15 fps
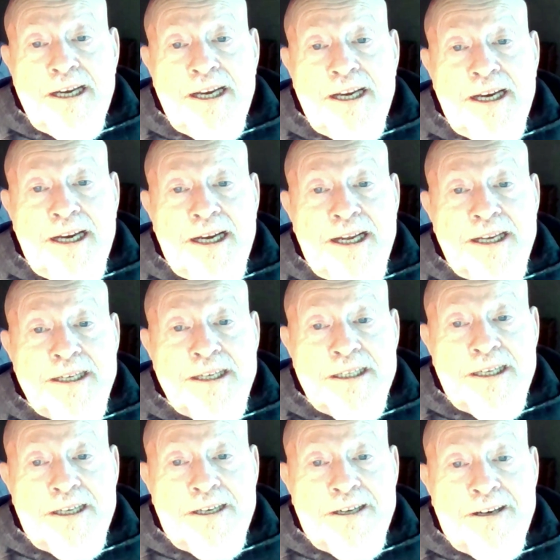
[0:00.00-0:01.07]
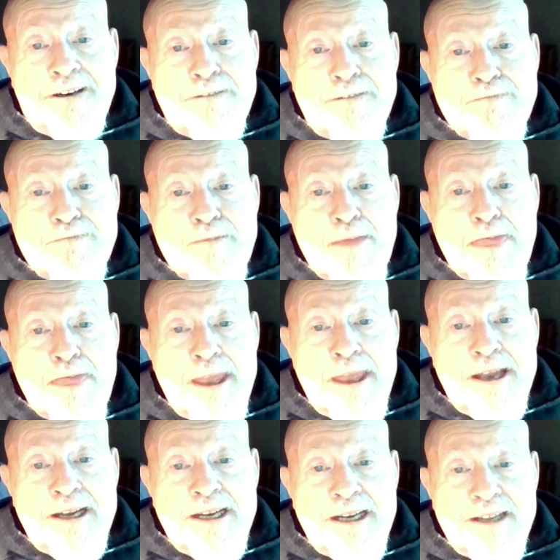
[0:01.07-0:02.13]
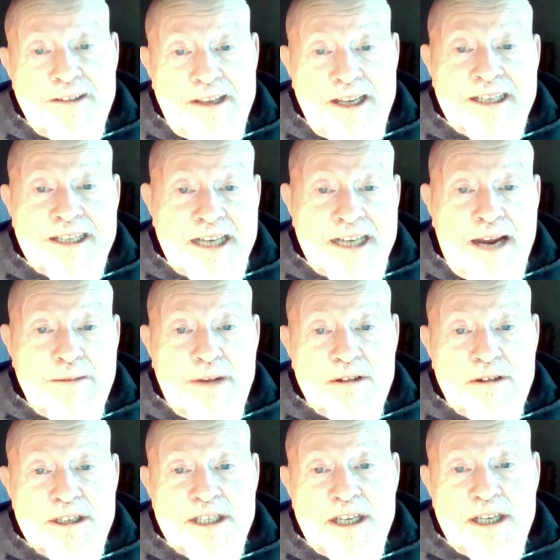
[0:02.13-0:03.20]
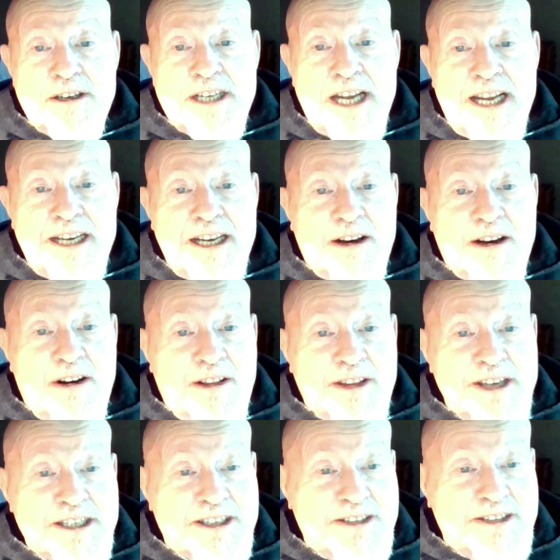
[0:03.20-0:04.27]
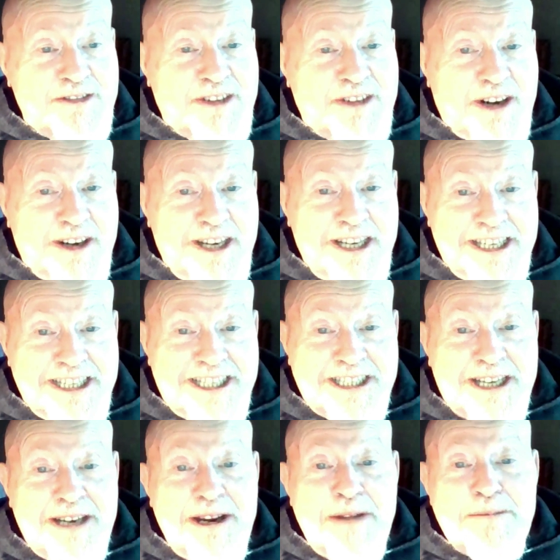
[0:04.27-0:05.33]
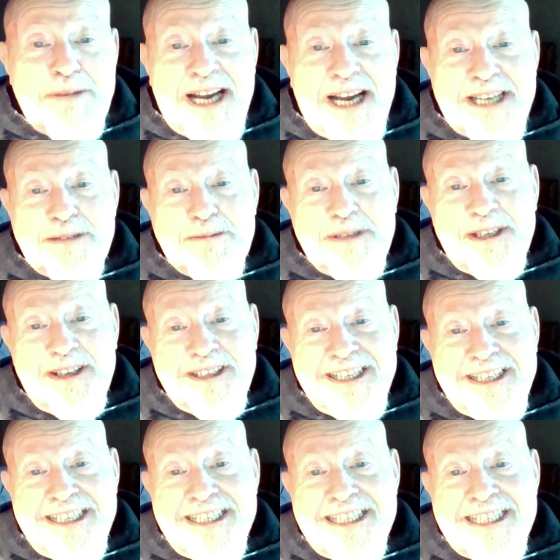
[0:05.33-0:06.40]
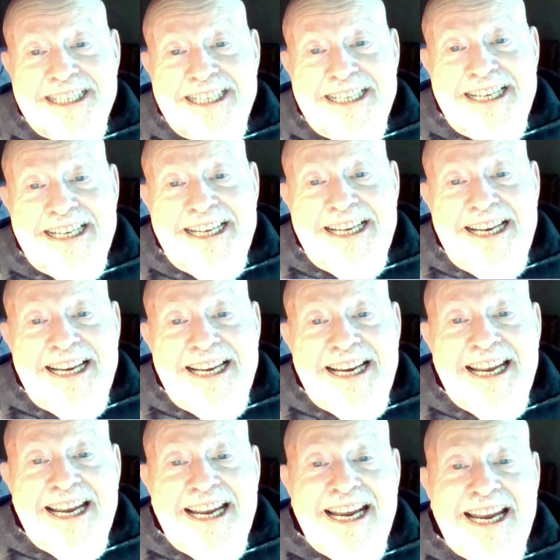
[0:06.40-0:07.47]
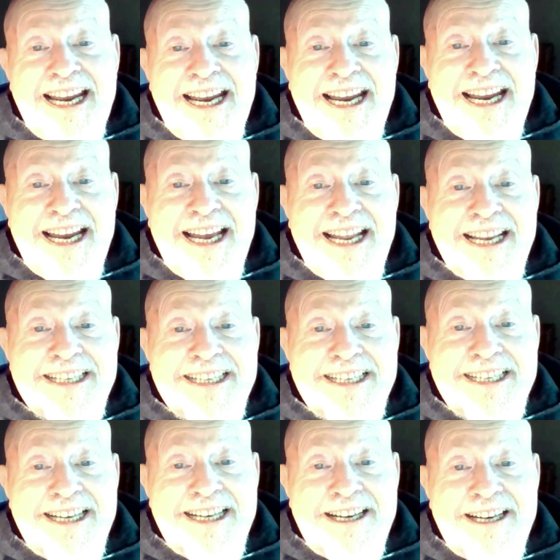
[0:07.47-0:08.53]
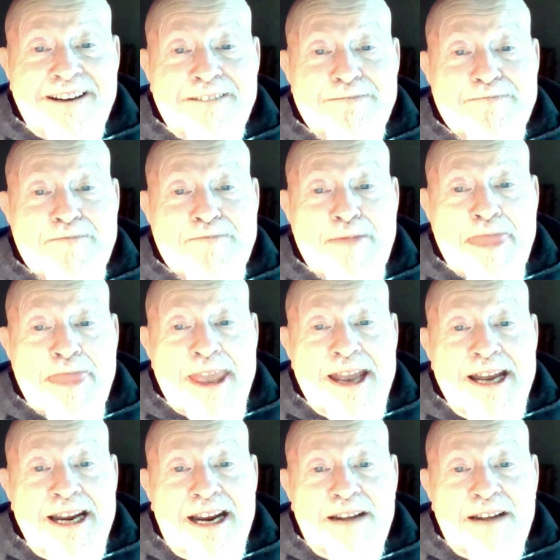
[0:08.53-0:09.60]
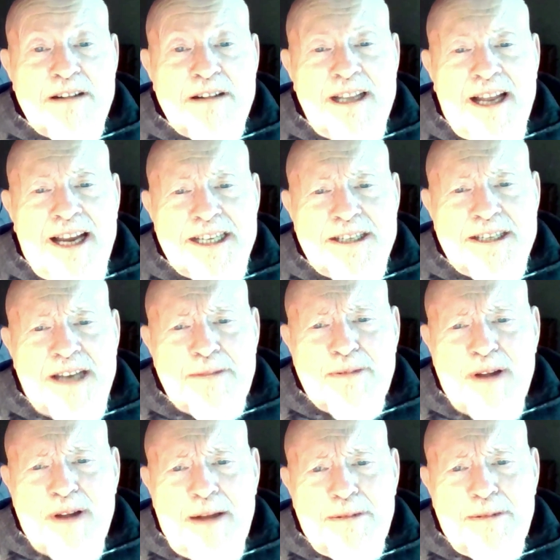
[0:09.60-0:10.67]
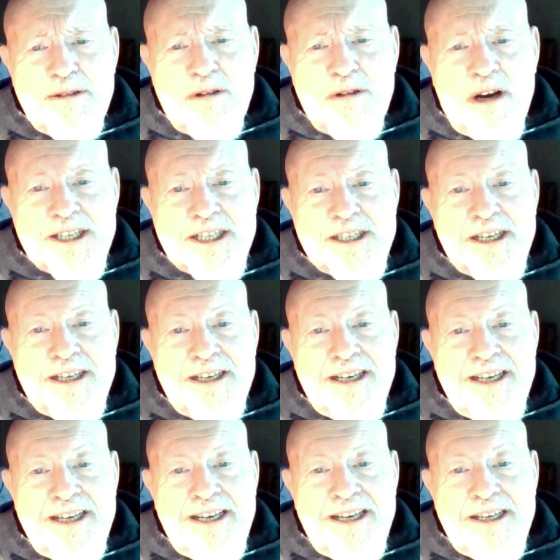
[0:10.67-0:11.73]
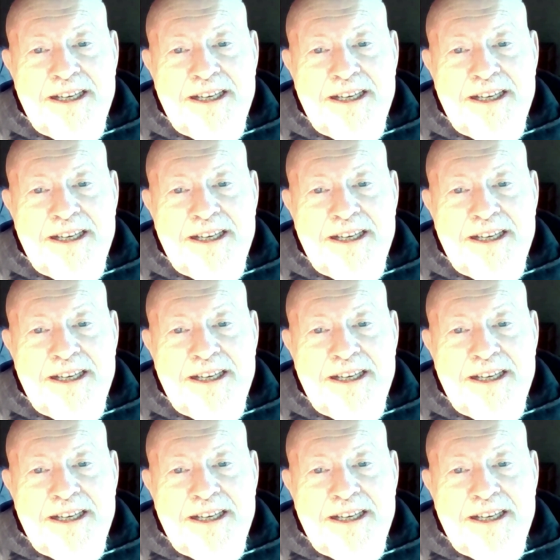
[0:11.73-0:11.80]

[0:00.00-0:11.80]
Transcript: and at that time I was entertaining all these various possibilities, and I realized I probably wasn't